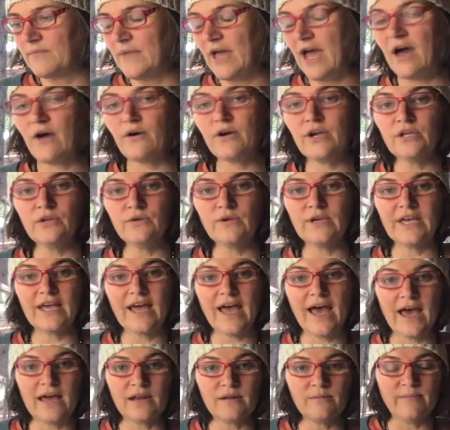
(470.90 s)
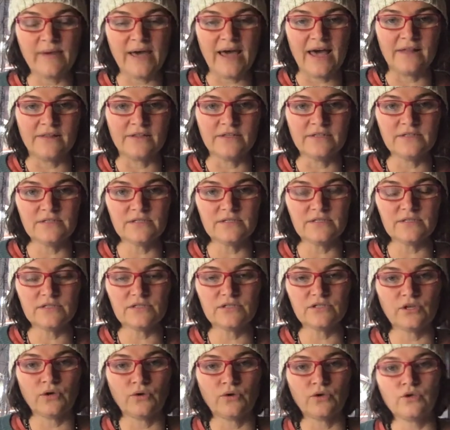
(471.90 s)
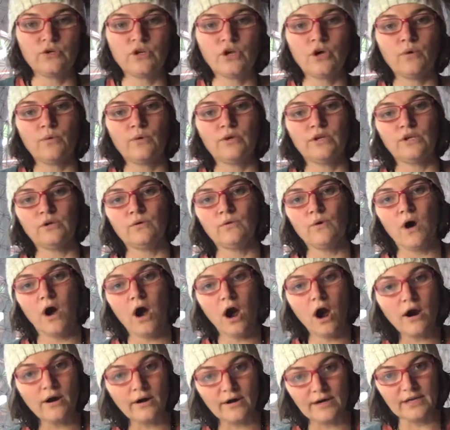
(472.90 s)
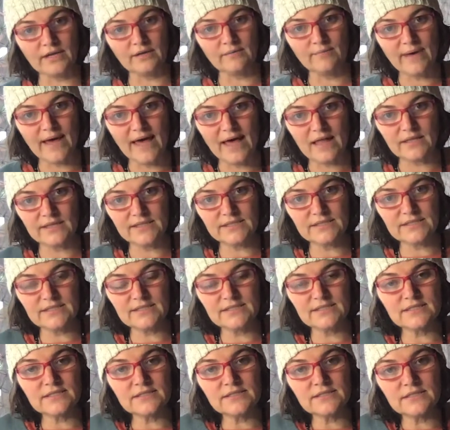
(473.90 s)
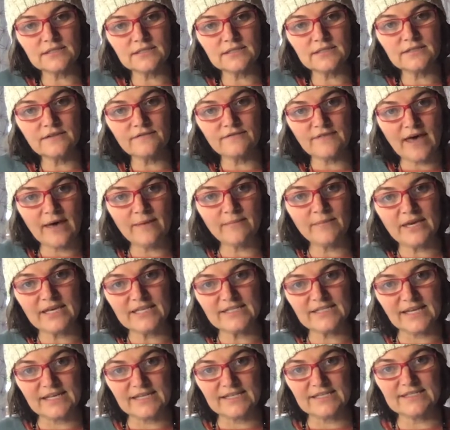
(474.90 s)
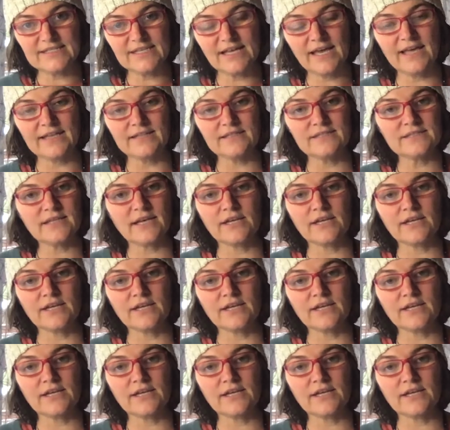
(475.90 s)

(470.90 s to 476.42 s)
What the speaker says: can you get out of balance so when you are in balance, if that makes any sense.